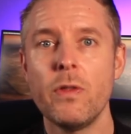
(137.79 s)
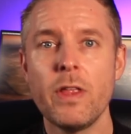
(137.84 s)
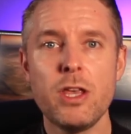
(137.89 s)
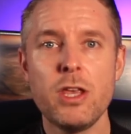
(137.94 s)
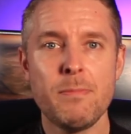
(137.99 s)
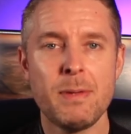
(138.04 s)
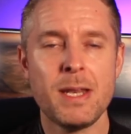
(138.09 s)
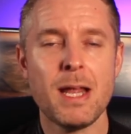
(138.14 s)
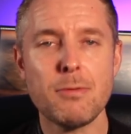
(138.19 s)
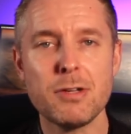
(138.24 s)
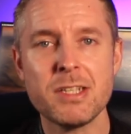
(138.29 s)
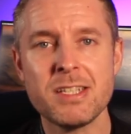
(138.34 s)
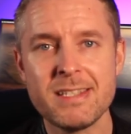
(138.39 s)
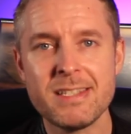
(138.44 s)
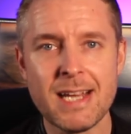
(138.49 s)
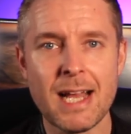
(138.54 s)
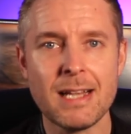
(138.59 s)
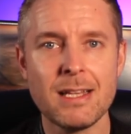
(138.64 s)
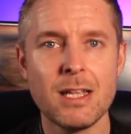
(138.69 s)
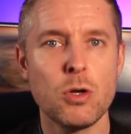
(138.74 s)
or that you've been able to
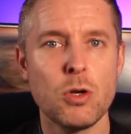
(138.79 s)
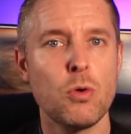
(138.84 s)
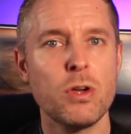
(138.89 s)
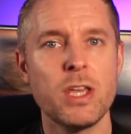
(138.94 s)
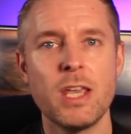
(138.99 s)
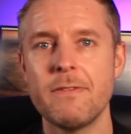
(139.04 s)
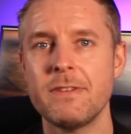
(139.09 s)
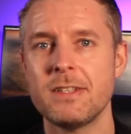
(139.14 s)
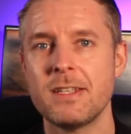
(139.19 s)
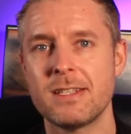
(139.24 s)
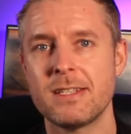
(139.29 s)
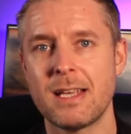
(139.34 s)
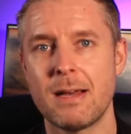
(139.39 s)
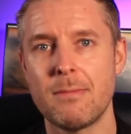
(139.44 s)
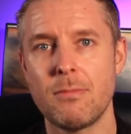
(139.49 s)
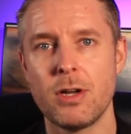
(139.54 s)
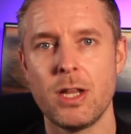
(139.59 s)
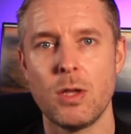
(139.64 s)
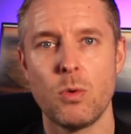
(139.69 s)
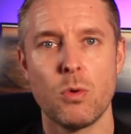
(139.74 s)
sell it or give it to
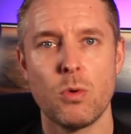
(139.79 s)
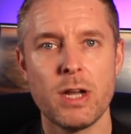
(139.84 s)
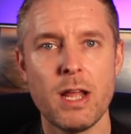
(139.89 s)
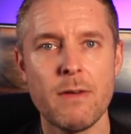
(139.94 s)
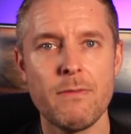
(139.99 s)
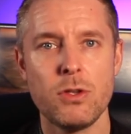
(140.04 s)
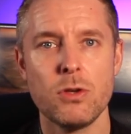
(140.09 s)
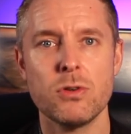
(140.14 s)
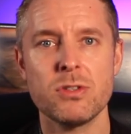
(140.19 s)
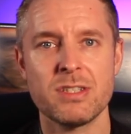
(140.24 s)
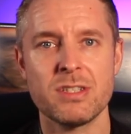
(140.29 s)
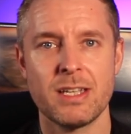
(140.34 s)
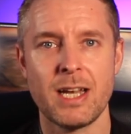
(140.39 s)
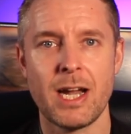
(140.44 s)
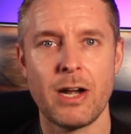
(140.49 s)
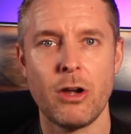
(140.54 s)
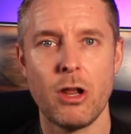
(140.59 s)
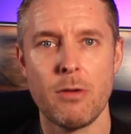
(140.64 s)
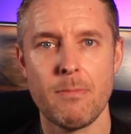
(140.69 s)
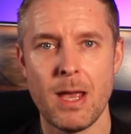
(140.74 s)
somebody, whatever your
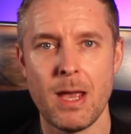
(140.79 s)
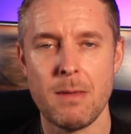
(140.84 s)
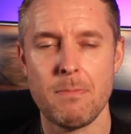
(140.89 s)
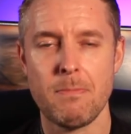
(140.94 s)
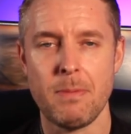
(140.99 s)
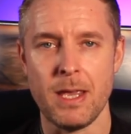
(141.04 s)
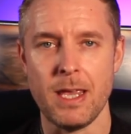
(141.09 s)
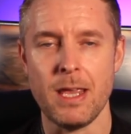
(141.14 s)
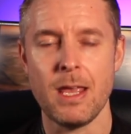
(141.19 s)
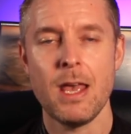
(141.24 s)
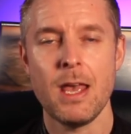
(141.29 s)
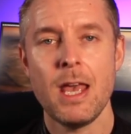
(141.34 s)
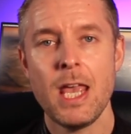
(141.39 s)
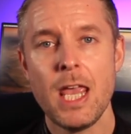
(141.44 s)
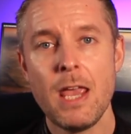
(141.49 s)
scenario may be.